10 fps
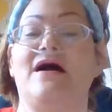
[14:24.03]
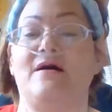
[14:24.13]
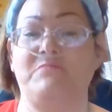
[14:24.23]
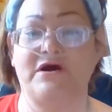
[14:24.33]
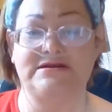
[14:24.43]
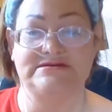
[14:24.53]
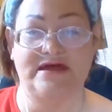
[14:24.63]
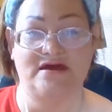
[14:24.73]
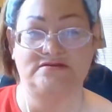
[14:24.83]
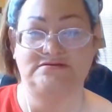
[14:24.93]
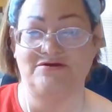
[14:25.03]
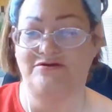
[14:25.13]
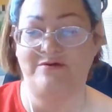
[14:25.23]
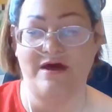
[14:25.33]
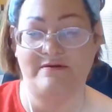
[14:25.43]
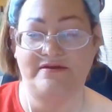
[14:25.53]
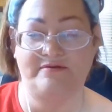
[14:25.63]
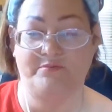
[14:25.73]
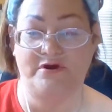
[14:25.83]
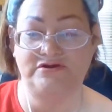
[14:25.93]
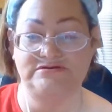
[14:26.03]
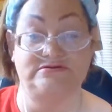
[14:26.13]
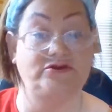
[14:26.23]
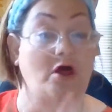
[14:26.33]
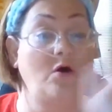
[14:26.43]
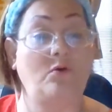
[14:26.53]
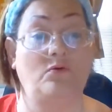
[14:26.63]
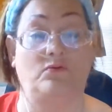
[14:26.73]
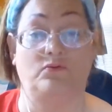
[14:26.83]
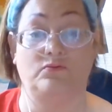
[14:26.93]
Marty's like, don't you have enough brushes? No!